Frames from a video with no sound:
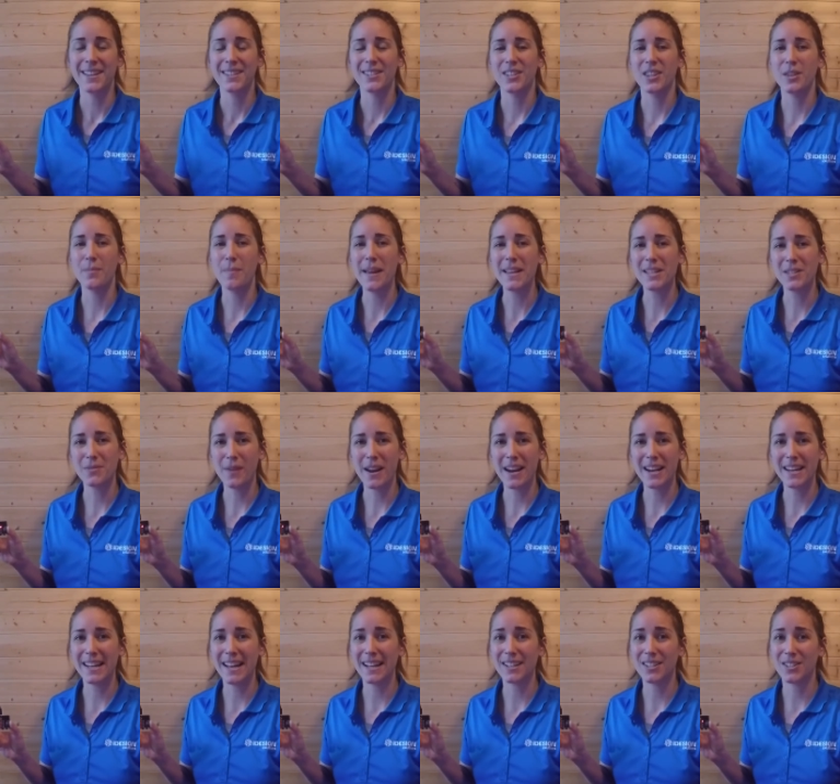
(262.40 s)
So the best way to
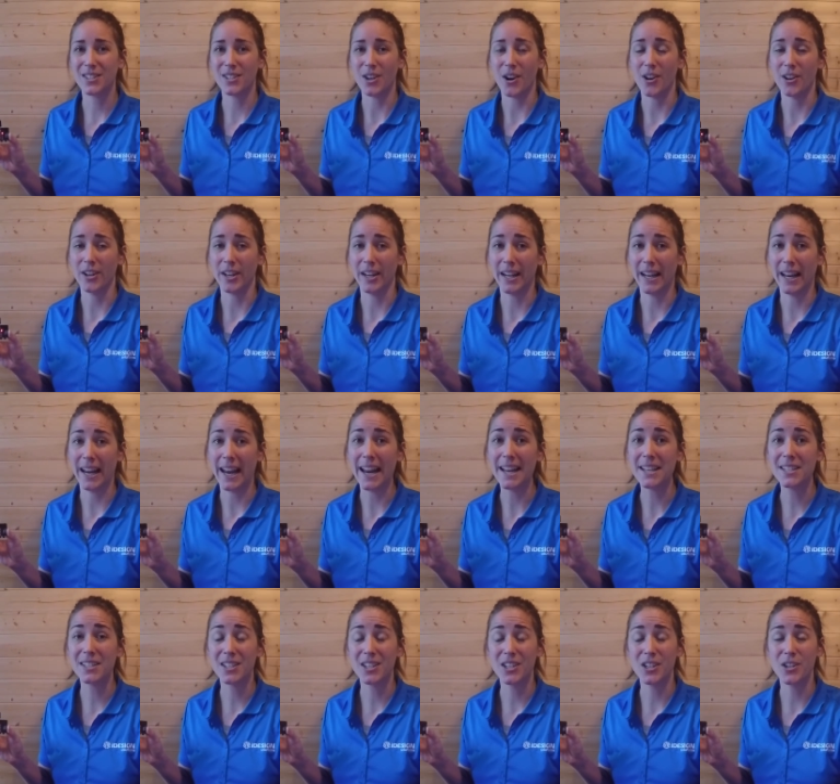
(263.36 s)
get started
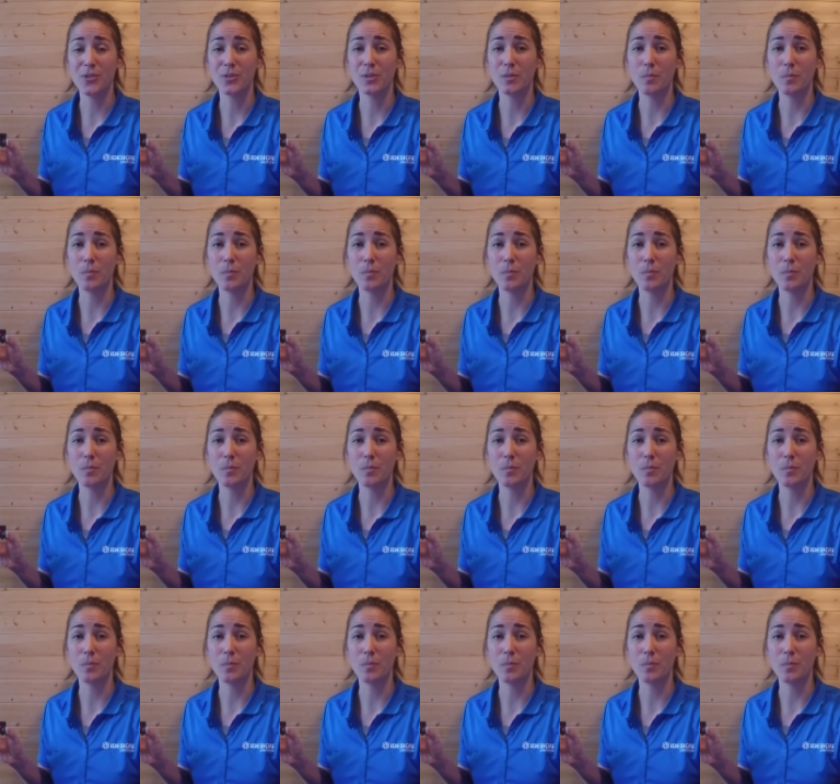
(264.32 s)
is to use